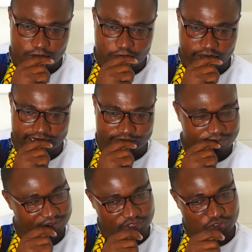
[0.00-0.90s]
when I
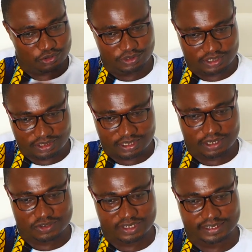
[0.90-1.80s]
finished uni. That
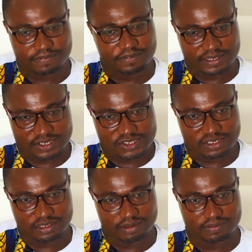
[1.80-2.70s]
was like the first
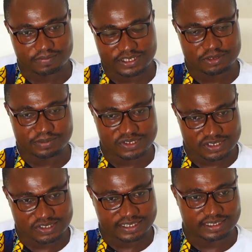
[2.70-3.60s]

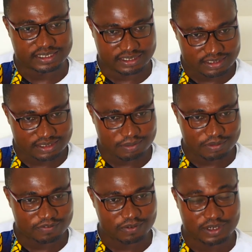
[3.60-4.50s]
business I did
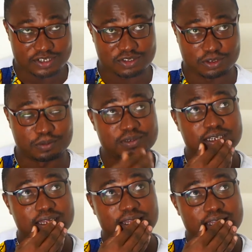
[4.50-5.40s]
before I stopped.
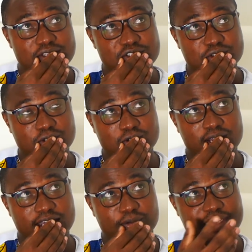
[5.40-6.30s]
So
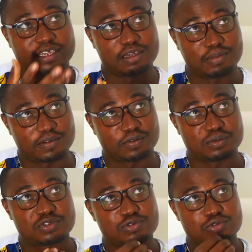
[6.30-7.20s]
when I came back
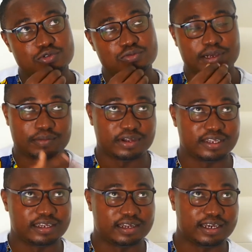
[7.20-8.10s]
from school, my
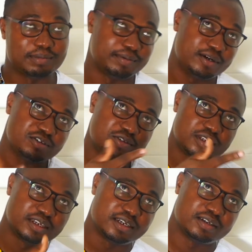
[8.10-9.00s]
brother also
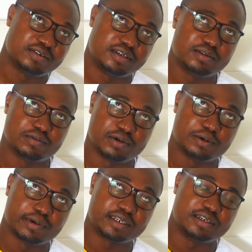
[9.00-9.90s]

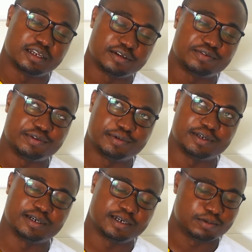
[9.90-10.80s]
worked in a laundry.
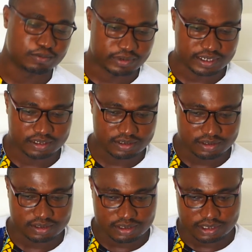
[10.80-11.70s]
We were
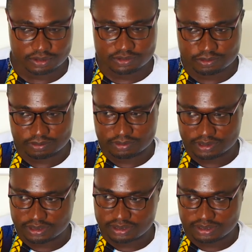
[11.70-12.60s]
working out, we
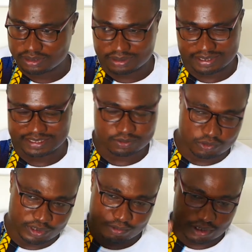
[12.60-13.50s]
were just
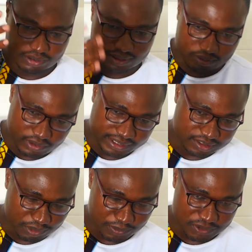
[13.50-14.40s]
going around
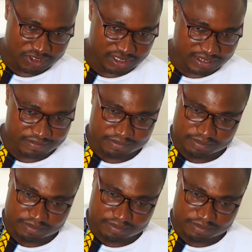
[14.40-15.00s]
collecting people's stuff